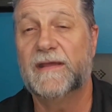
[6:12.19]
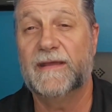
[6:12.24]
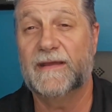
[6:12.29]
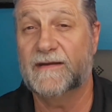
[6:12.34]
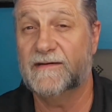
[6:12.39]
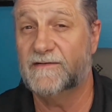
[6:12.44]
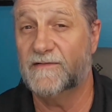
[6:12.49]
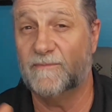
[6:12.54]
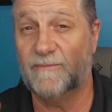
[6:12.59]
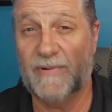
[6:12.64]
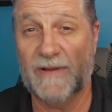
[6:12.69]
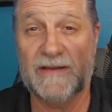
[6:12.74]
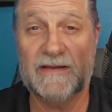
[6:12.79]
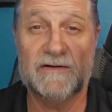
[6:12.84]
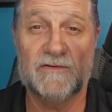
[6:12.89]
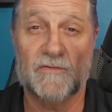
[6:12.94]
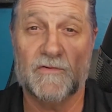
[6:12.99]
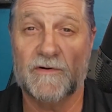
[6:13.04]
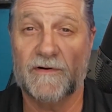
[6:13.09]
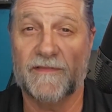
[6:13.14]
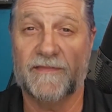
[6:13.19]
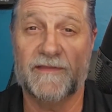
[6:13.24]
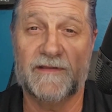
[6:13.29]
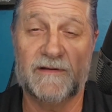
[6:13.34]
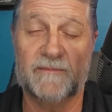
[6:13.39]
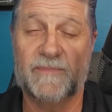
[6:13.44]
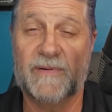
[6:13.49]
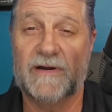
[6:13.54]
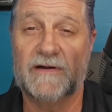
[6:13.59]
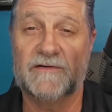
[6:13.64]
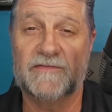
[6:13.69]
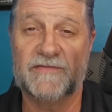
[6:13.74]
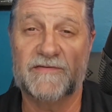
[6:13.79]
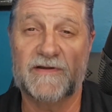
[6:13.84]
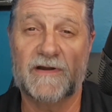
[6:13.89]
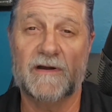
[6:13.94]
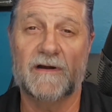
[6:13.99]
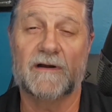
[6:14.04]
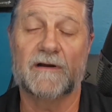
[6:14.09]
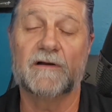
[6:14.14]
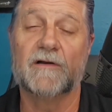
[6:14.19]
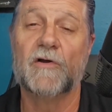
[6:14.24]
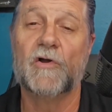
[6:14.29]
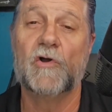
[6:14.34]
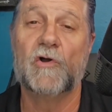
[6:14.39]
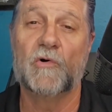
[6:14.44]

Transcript: a debate or a think, pair, share,